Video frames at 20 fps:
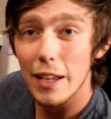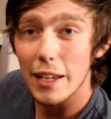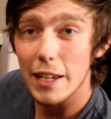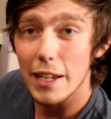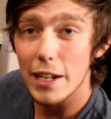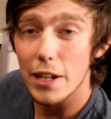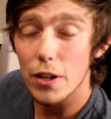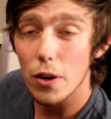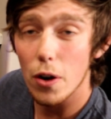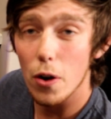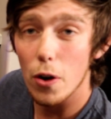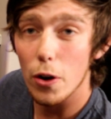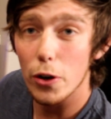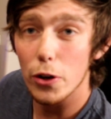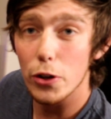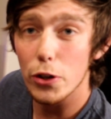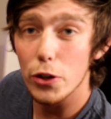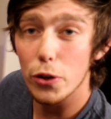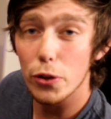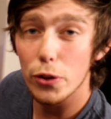Here
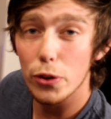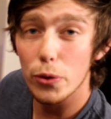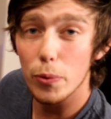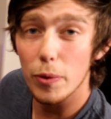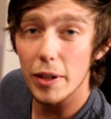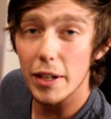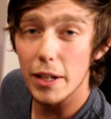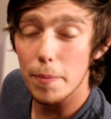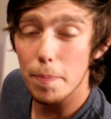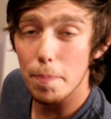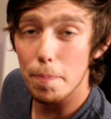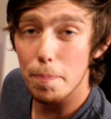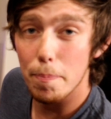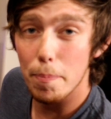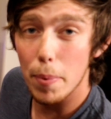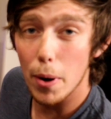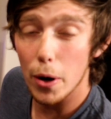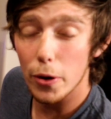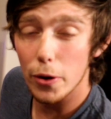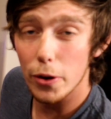are your three
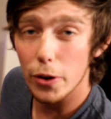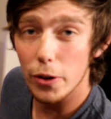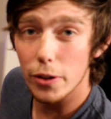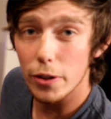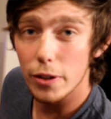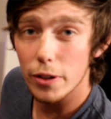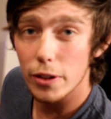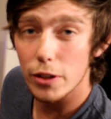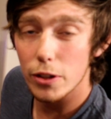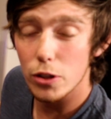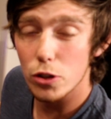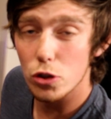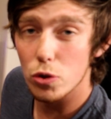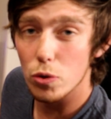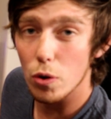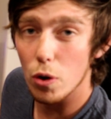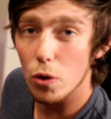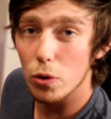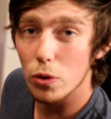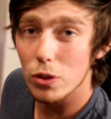burner
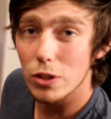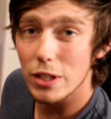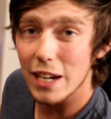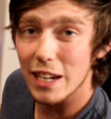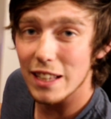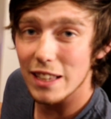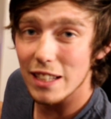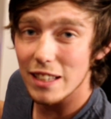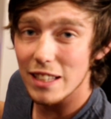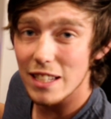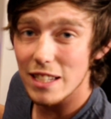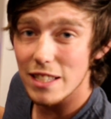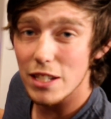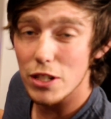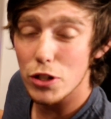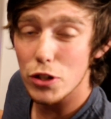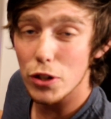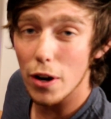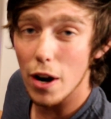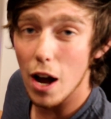controls, and then this
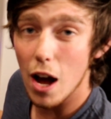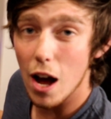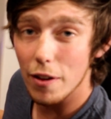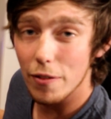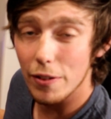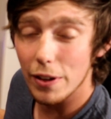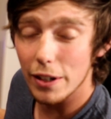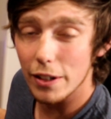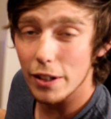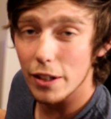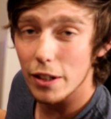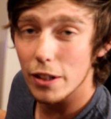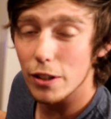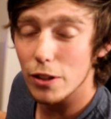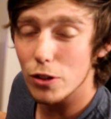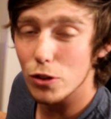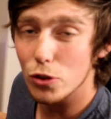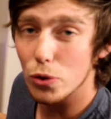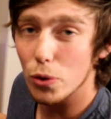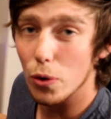is your oven
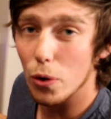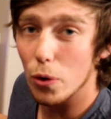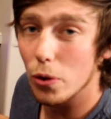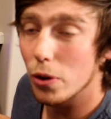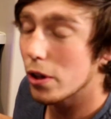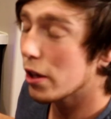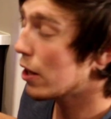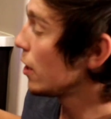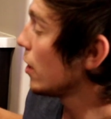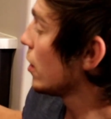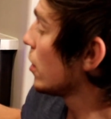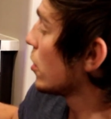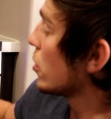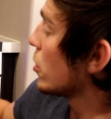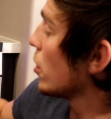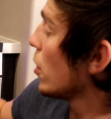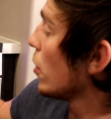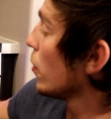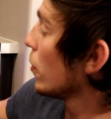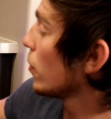control.
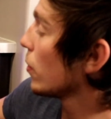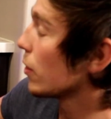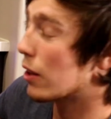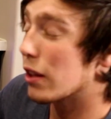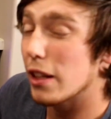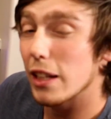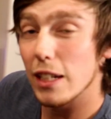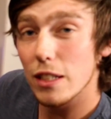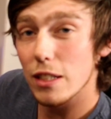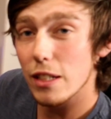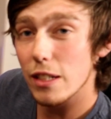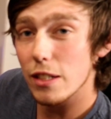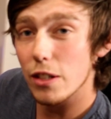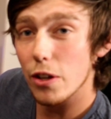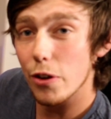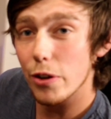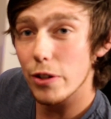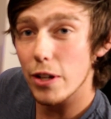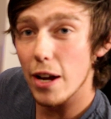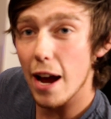So this
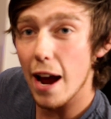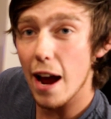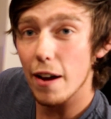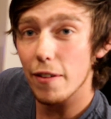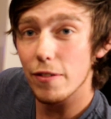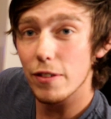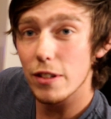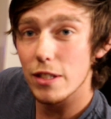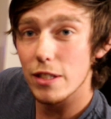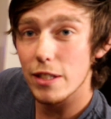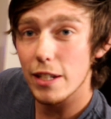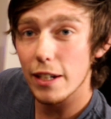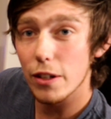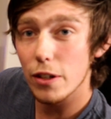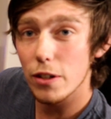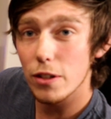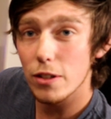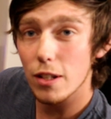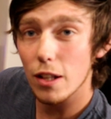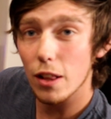is going to have
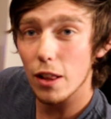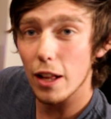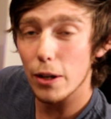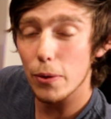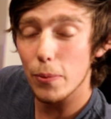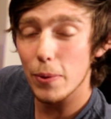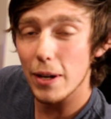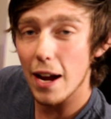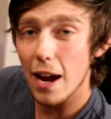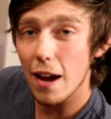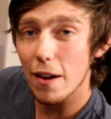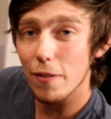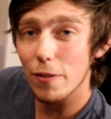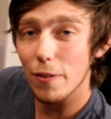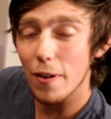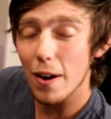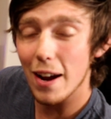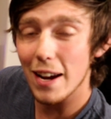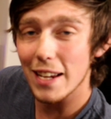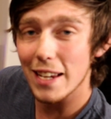stickers like we
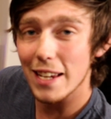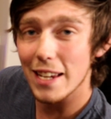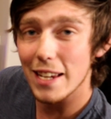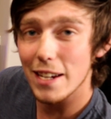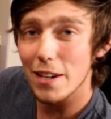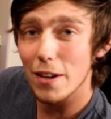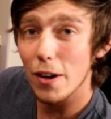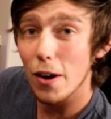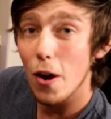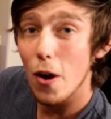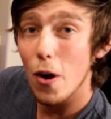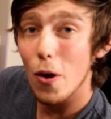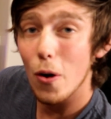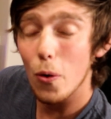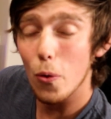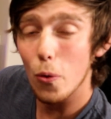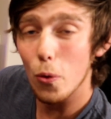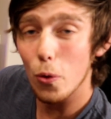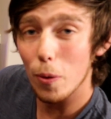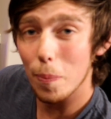have right here,
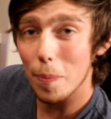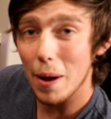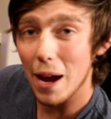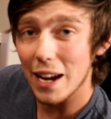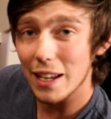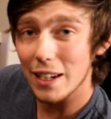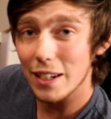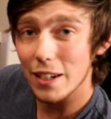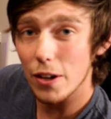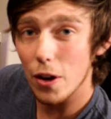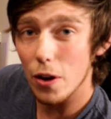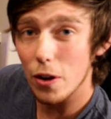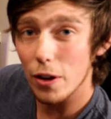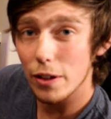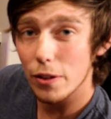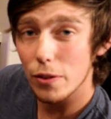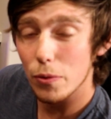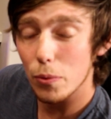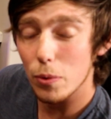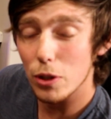or painted
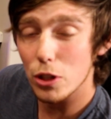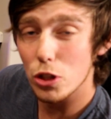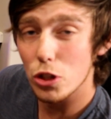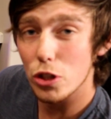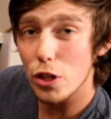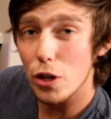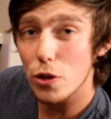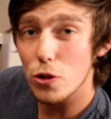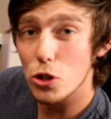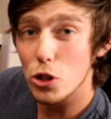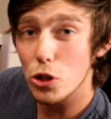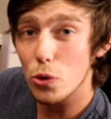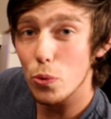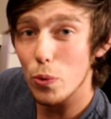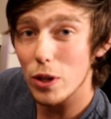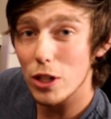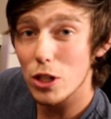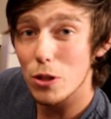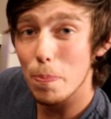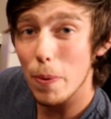on, which shows you
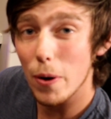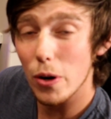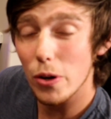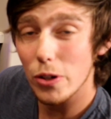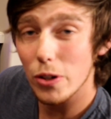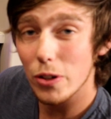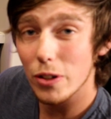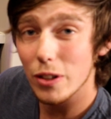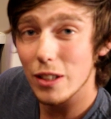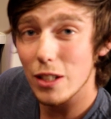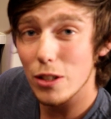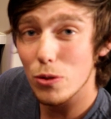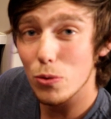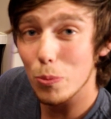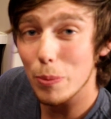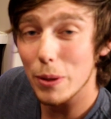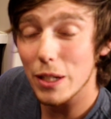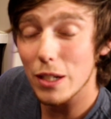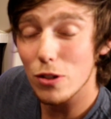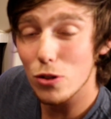which burner this
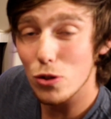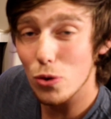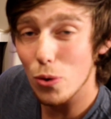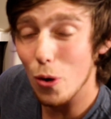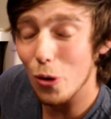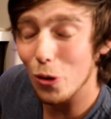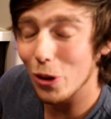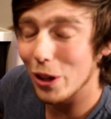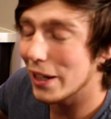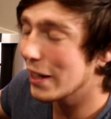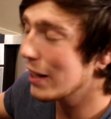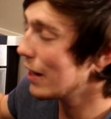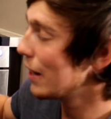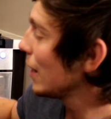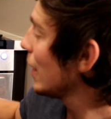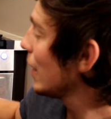will be controlling,